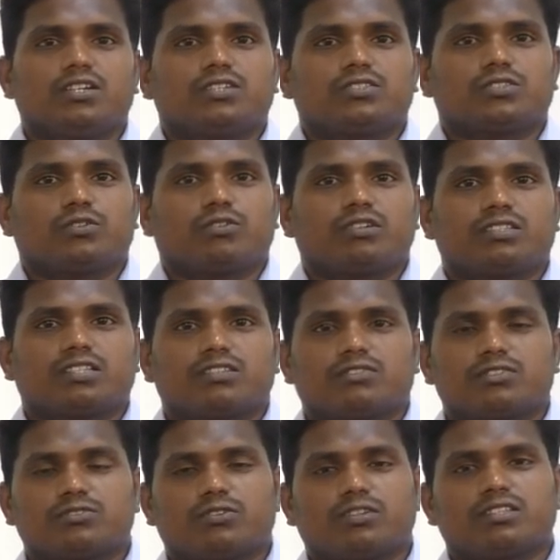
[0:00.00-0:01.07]
So one thing
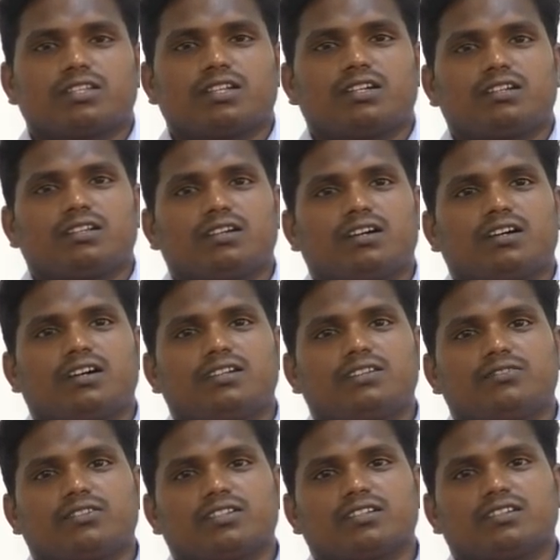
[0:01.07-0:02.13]
was during that uh,
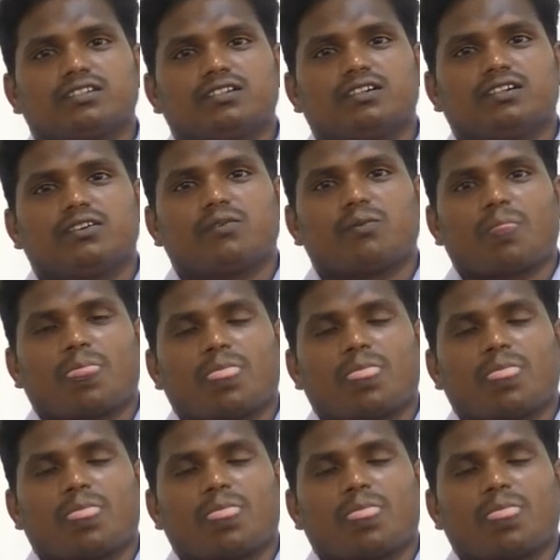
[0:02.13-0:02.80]
during uh,